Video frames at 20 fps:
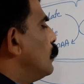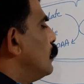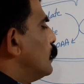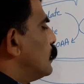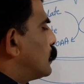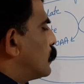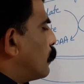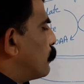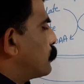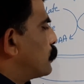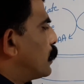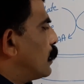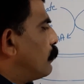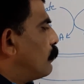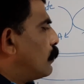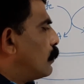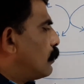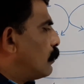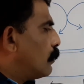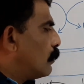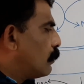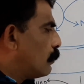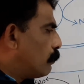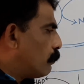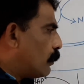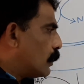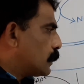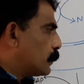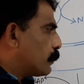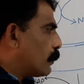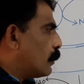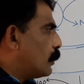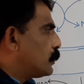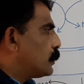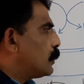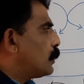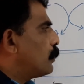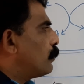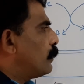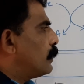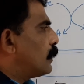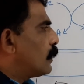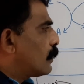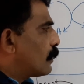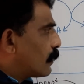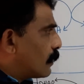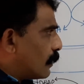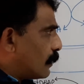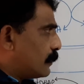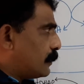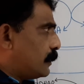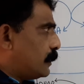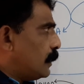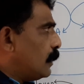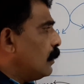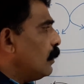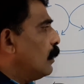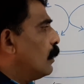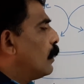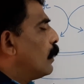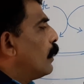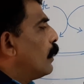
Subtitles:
substrate level phosphorylation, together 30